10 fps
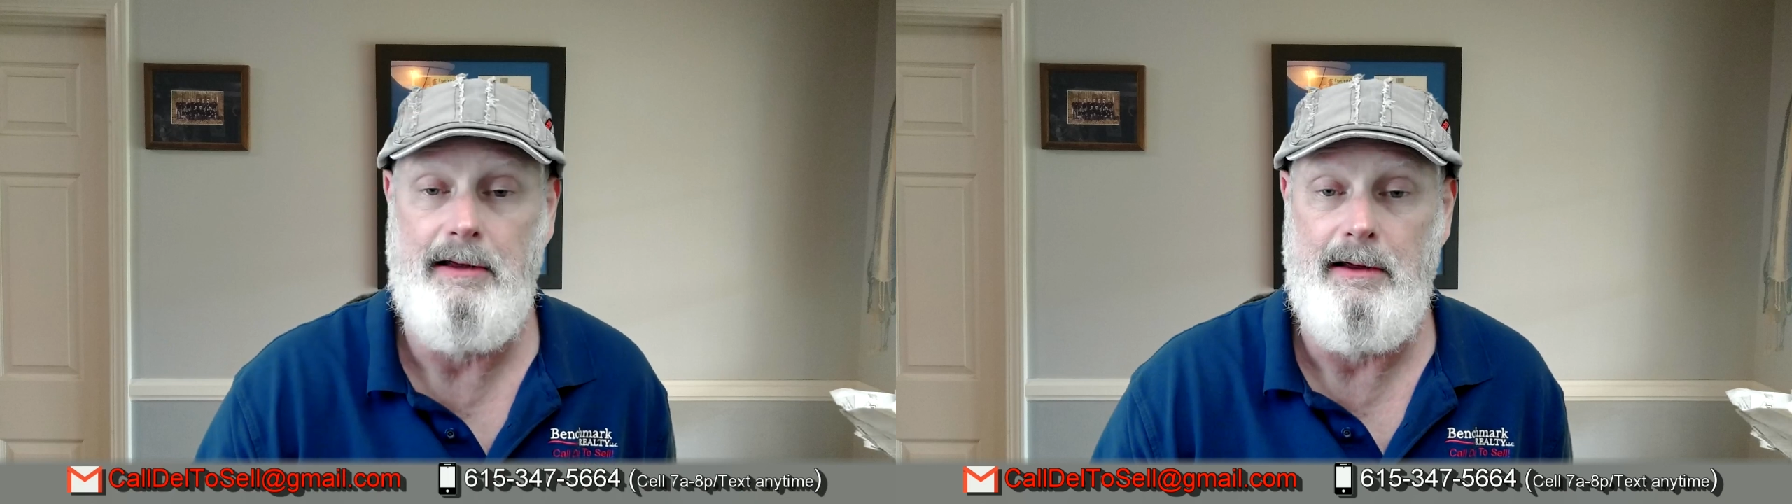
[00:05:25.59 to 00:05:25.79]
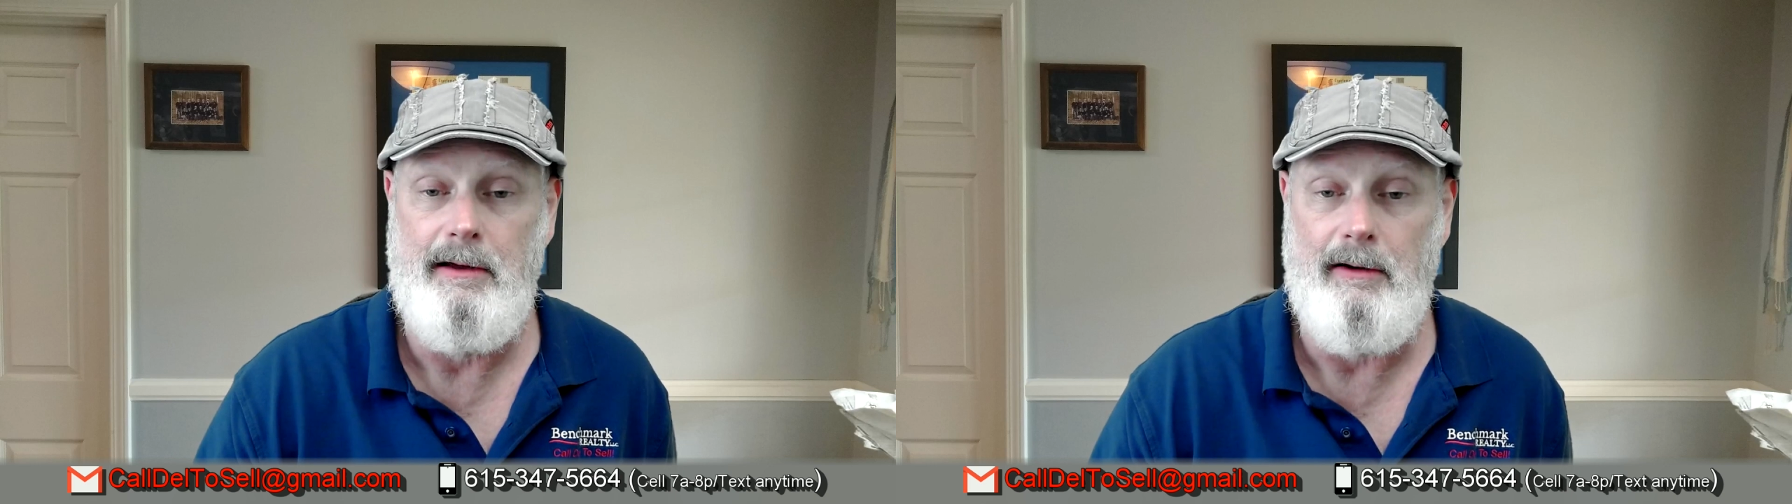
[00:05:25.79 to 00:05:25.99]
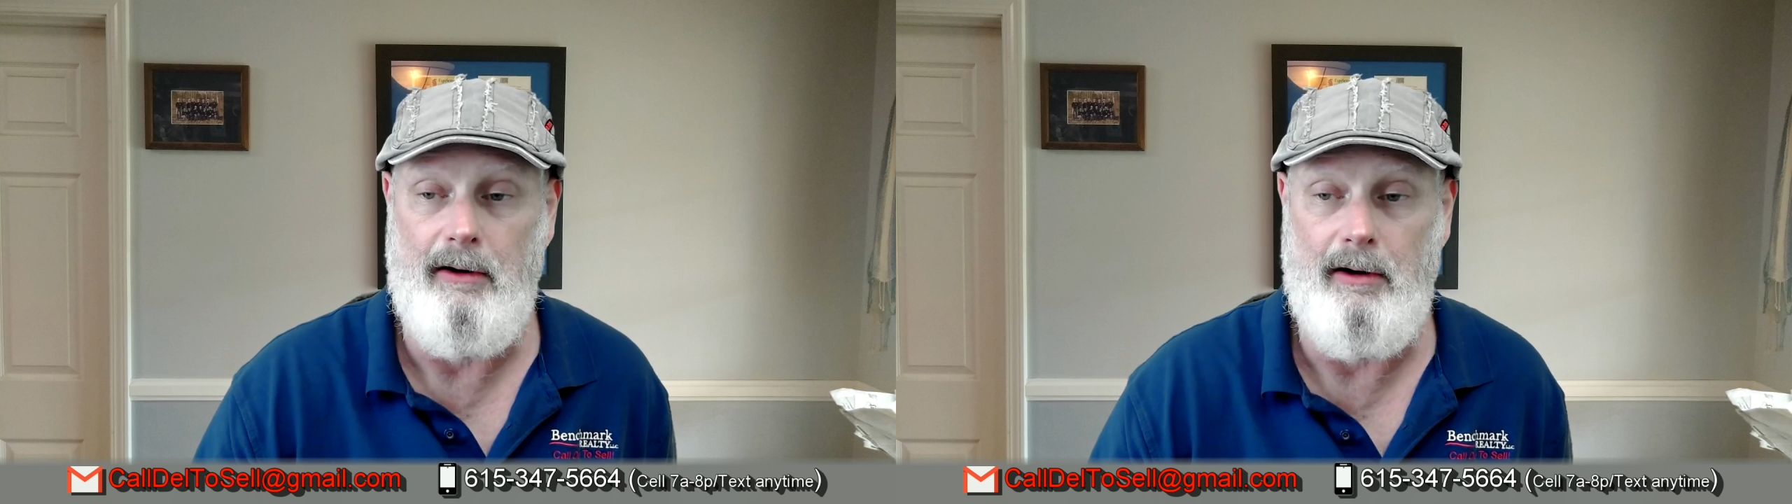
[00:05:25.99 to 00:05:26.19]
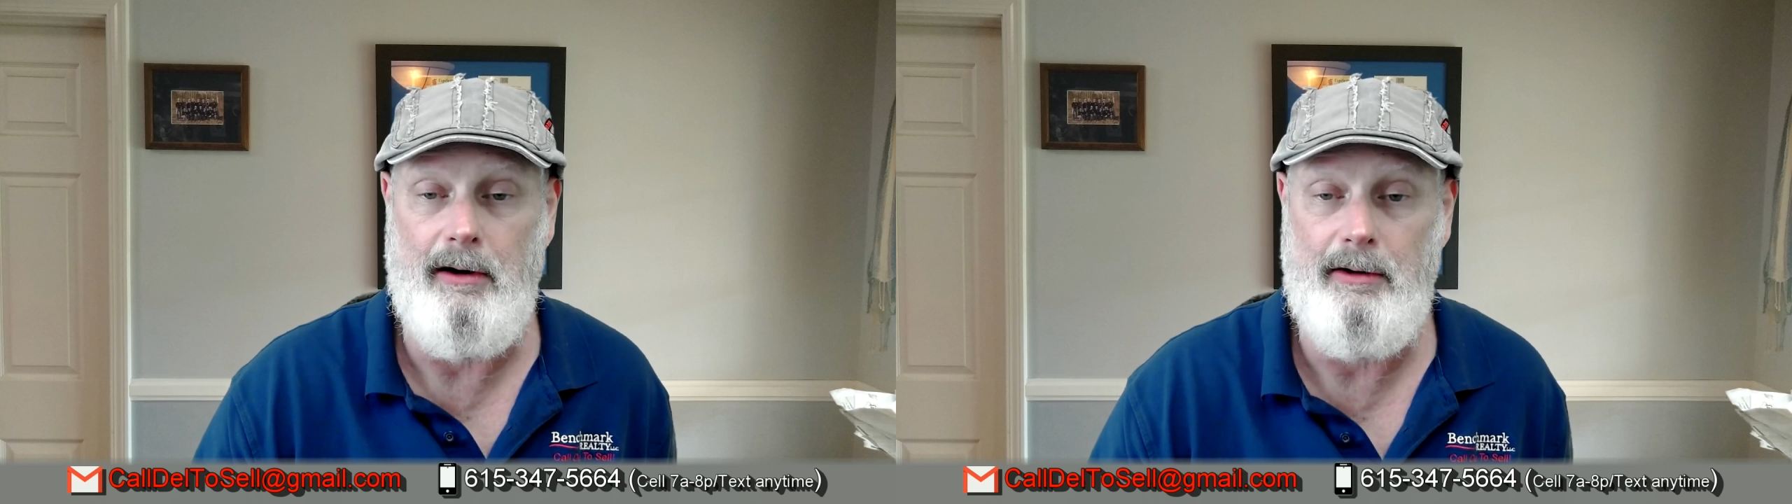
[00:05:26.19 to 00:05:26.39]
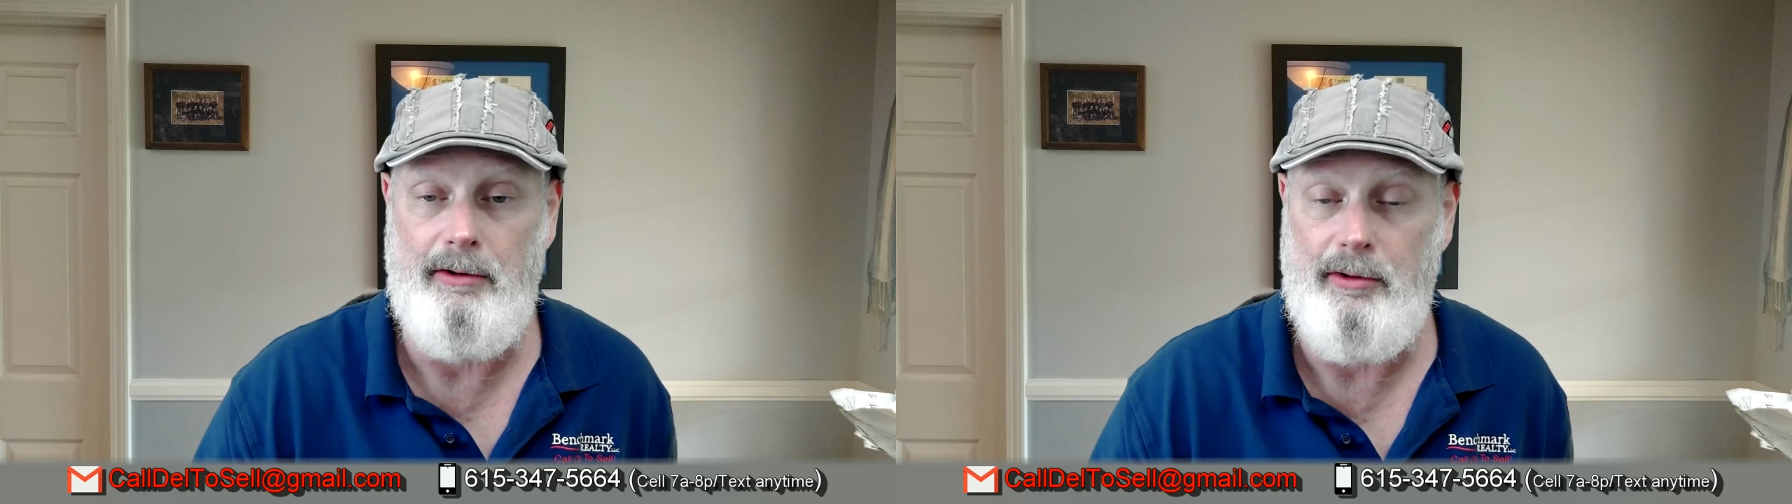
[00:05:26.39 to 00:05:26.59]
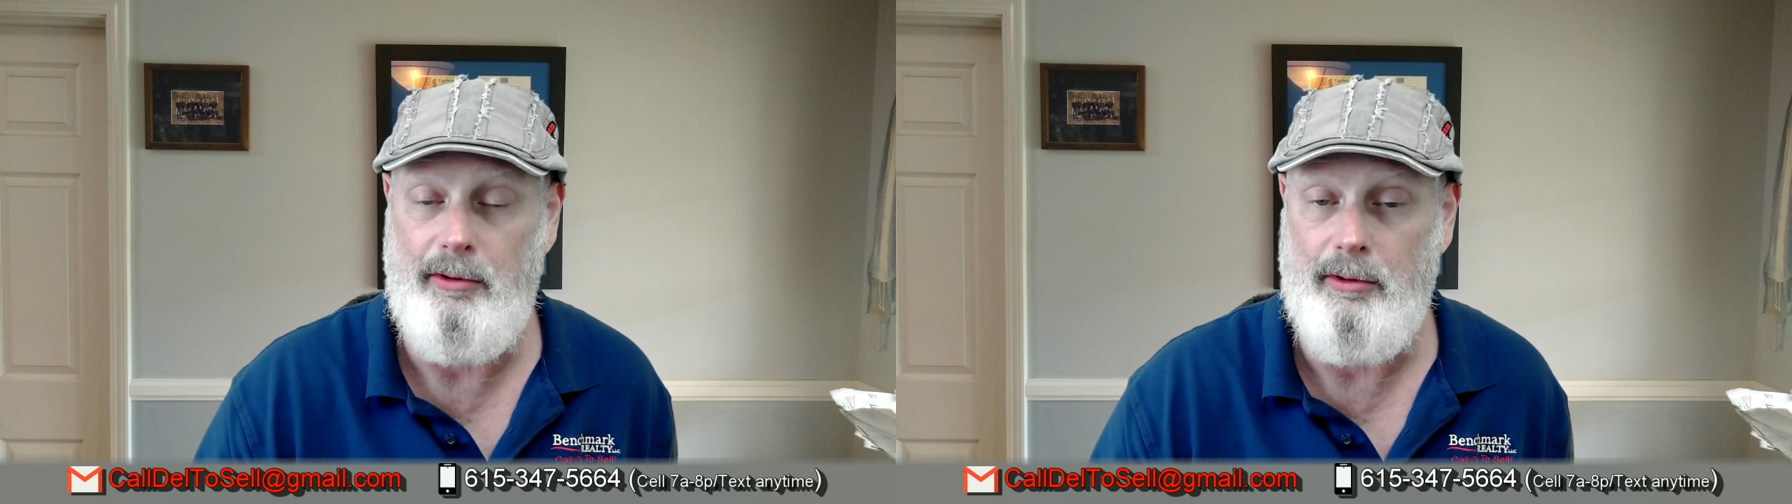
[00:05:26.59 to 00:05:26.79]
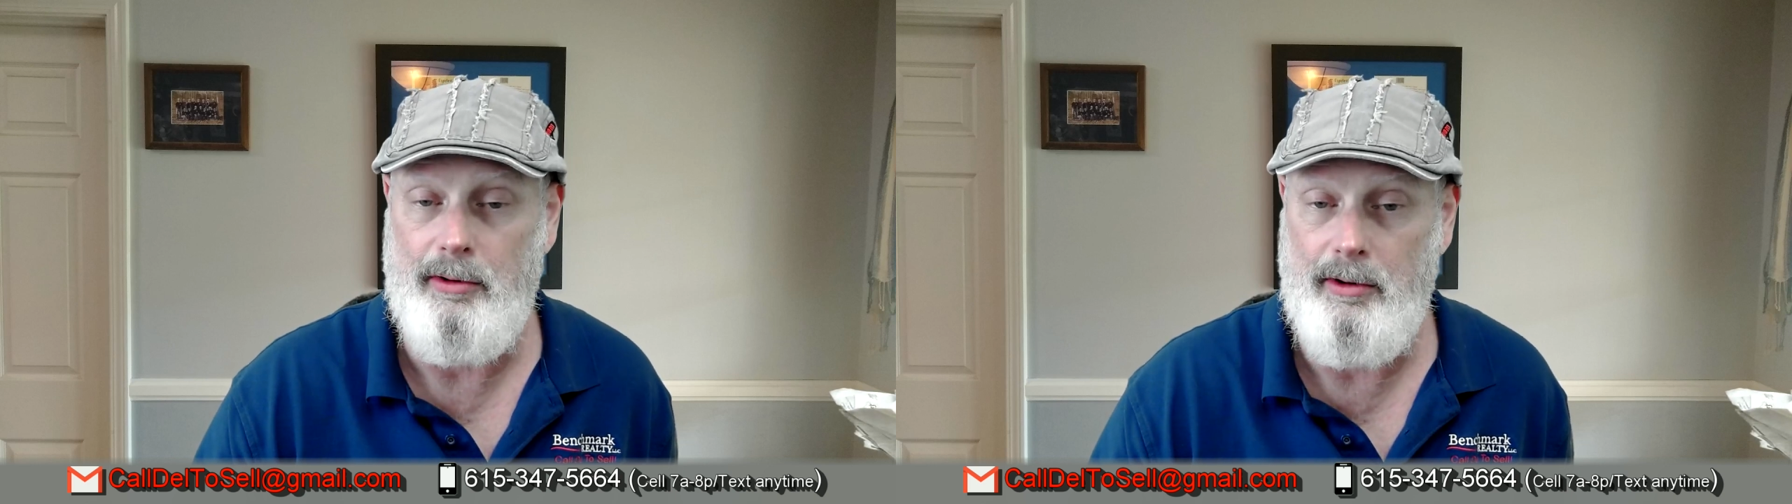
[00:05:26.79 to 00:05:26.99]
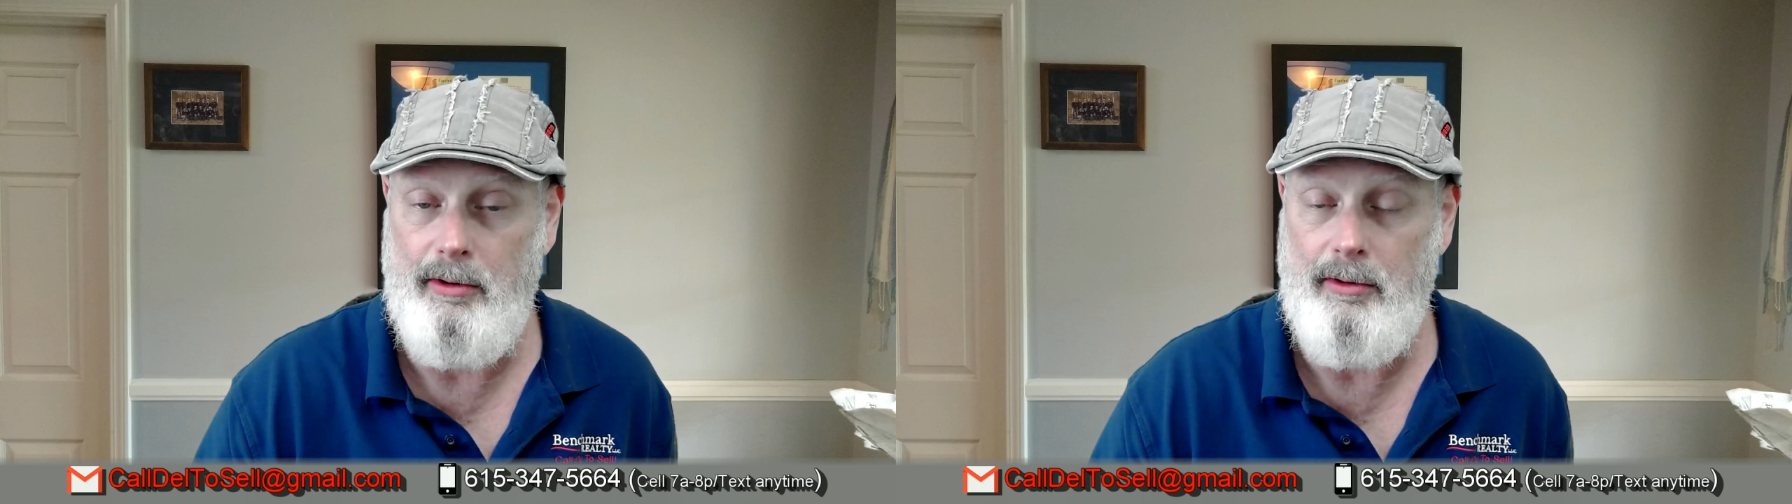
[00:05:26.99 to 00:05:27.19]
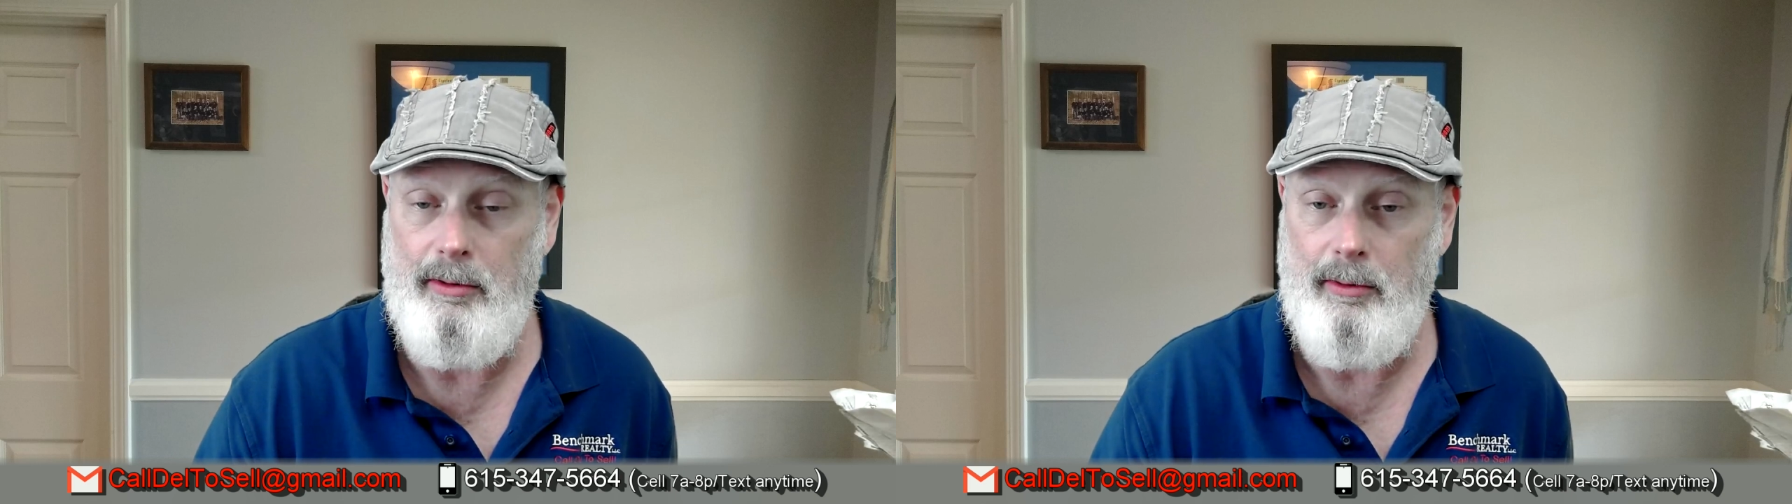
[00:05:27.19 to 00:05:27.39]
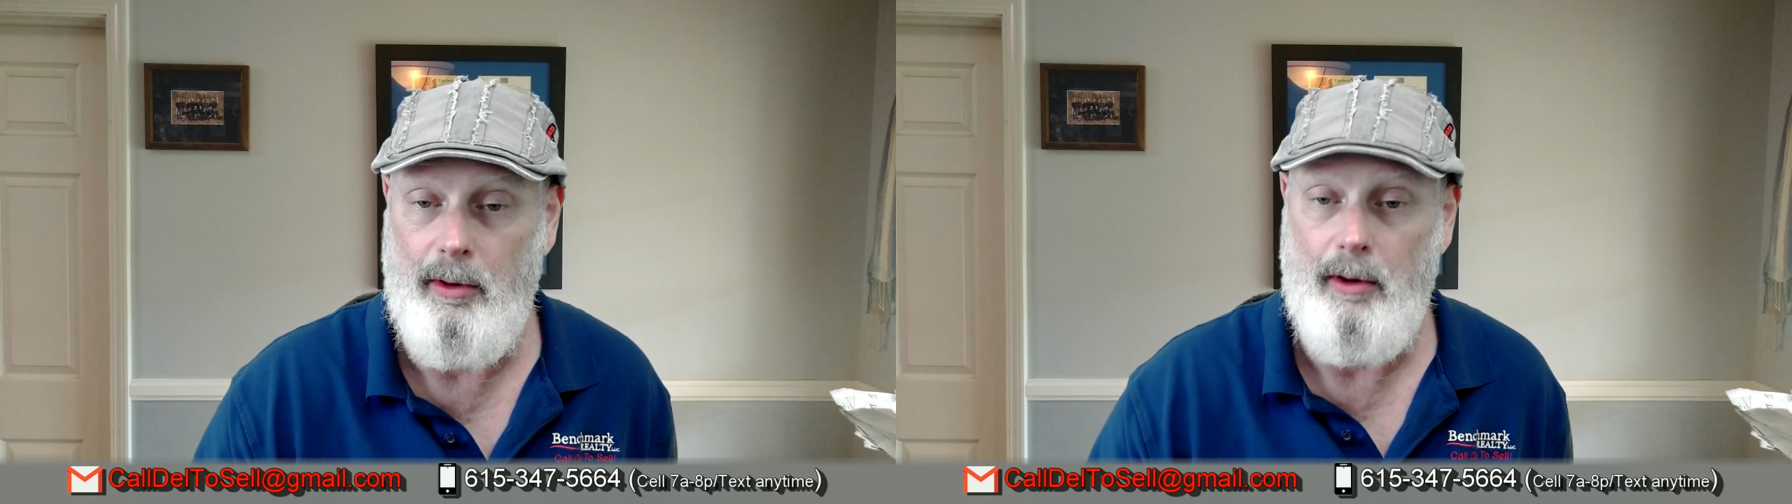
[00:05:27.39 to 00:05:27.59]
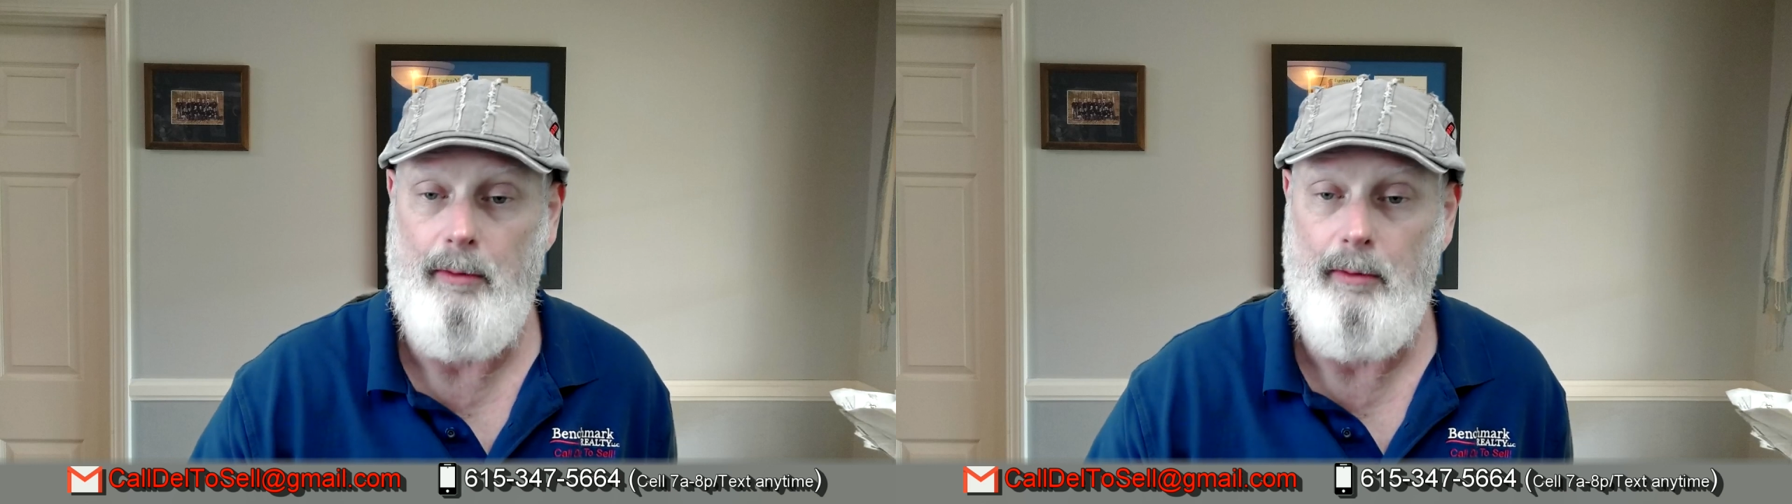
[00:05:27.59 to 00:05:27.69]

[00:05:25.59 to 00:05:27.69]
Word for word: on your Google